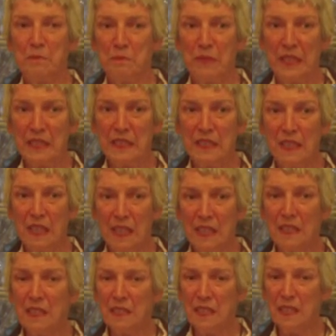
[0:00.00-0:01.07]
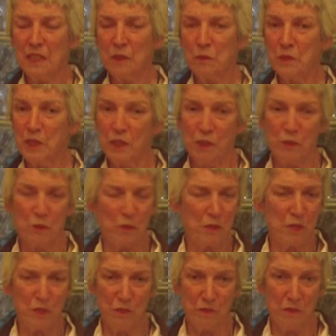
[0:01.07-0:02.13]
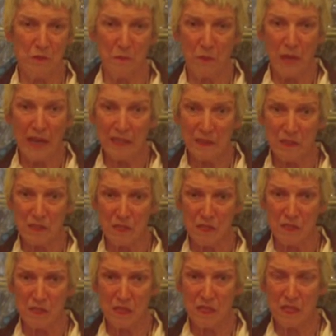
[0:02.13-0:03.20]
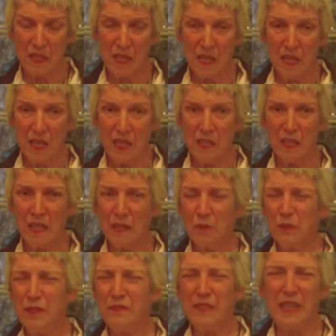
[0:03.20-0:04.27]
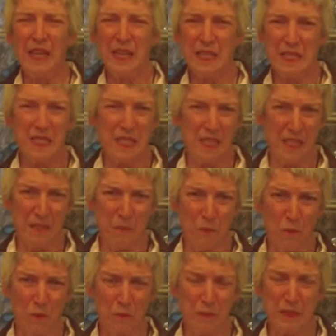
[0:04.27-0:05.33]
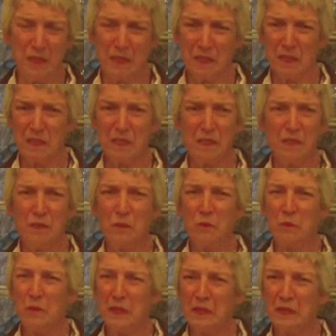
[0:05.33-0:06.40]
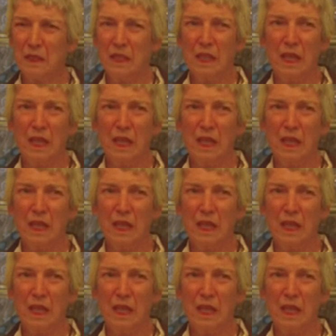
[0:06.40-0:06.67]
But I can tell when a yoga student practices, and I don't even ask anymore, because you know what?